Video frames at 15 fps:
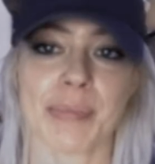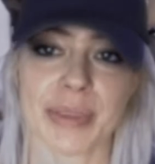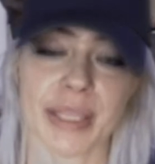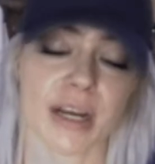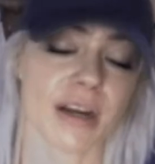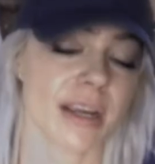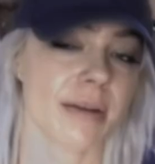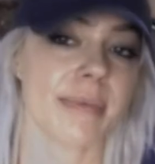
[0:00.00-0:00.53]
But
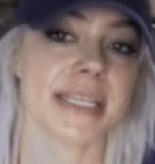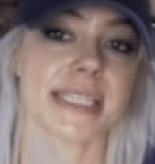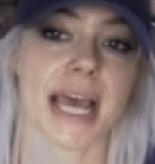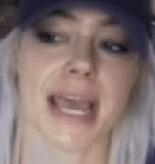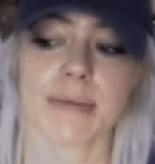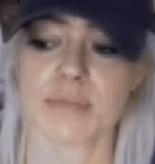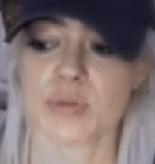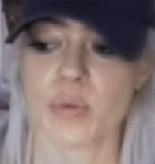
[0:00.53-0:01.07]
there are going to be
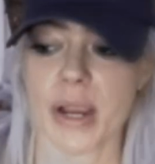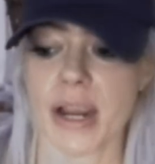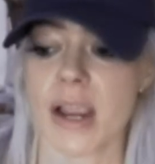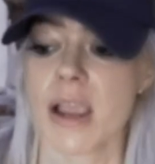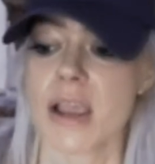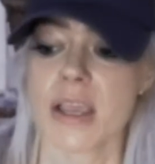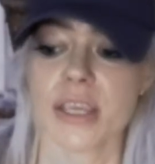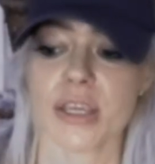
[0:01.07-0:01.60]
times where,
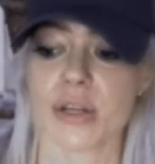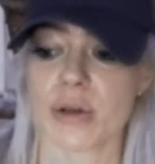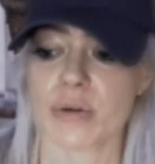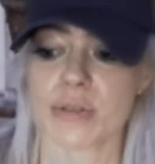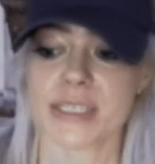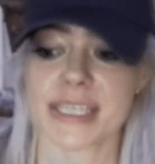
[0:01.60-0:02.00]
you know,